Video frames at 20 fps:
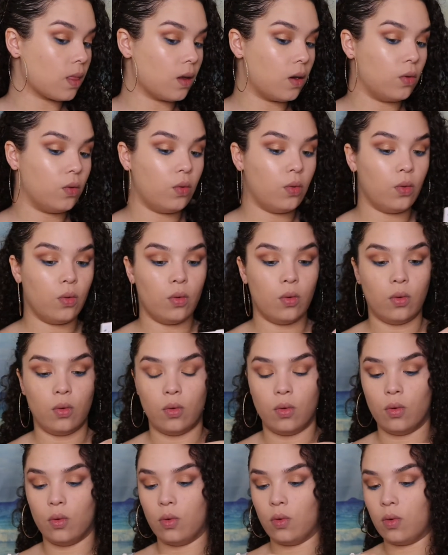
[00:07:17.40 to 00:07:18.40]
Ooh,
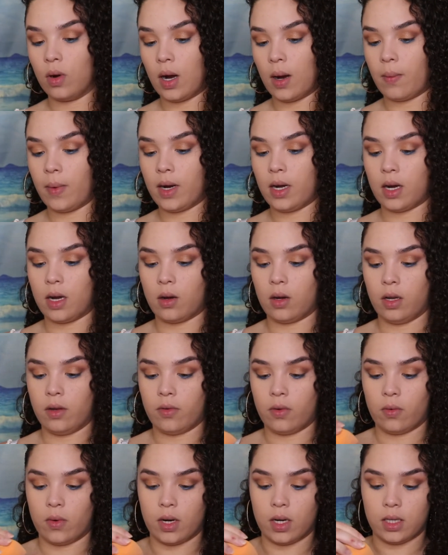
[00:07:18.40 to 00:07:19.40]
I might not
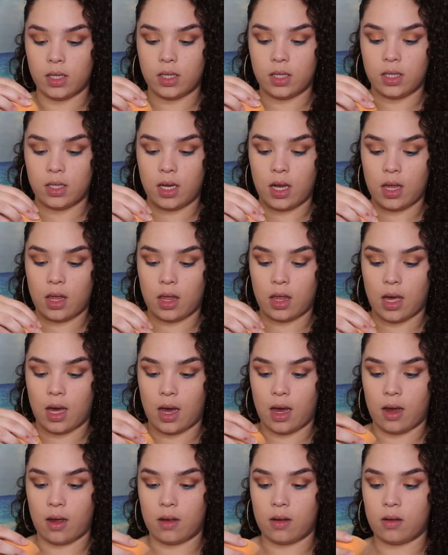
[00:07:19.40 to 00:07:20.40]
even want to set
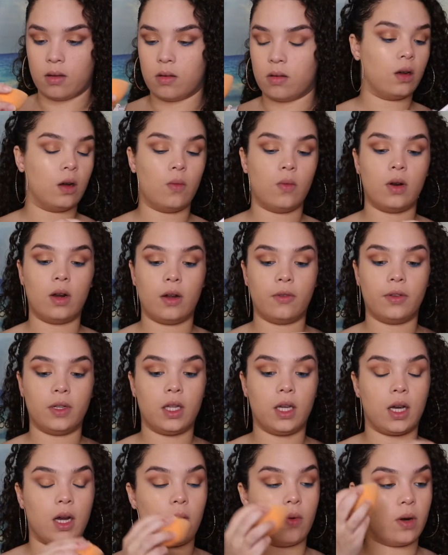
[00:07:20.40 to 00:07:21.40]
that. I feel
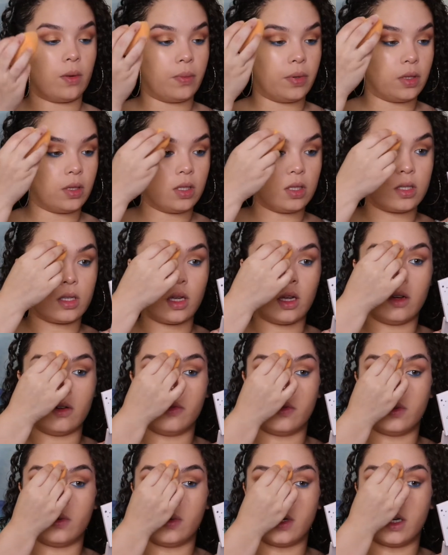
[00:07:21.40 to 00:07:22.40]
like I want to put this
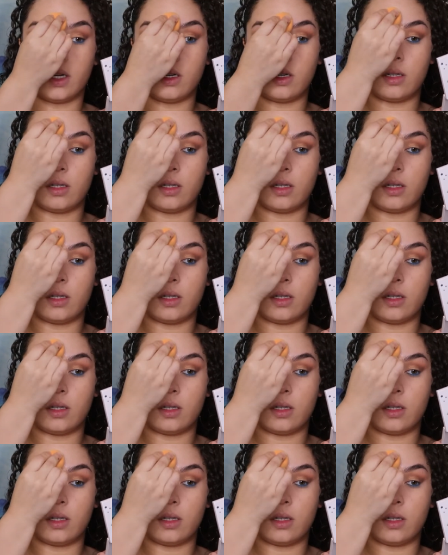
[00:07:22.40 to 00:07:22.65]
everywhere.